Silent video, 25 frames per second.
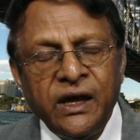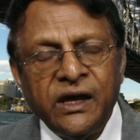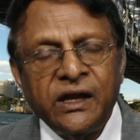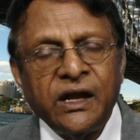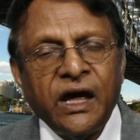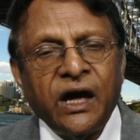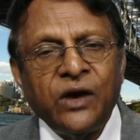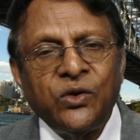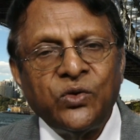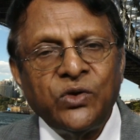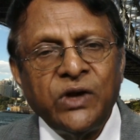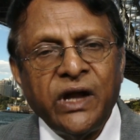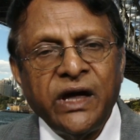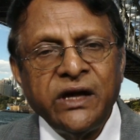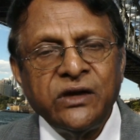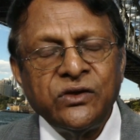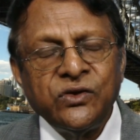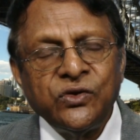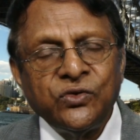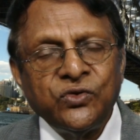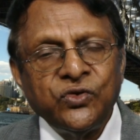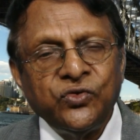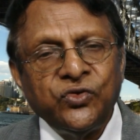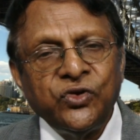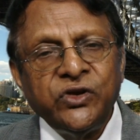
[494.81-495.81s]
Now, I would like
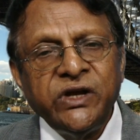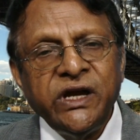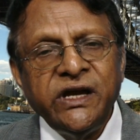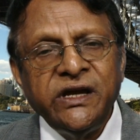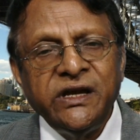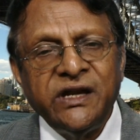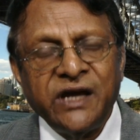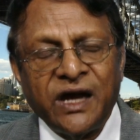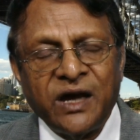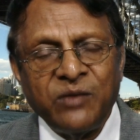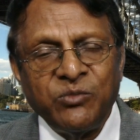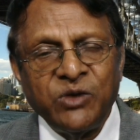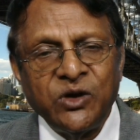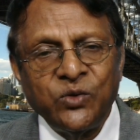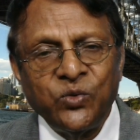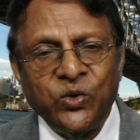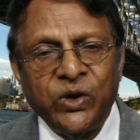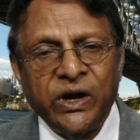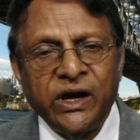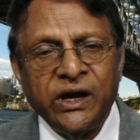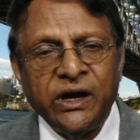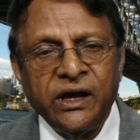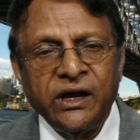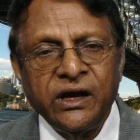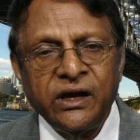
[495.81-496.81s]
you to read
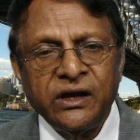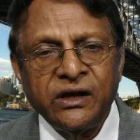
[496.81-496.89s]
Hemingway's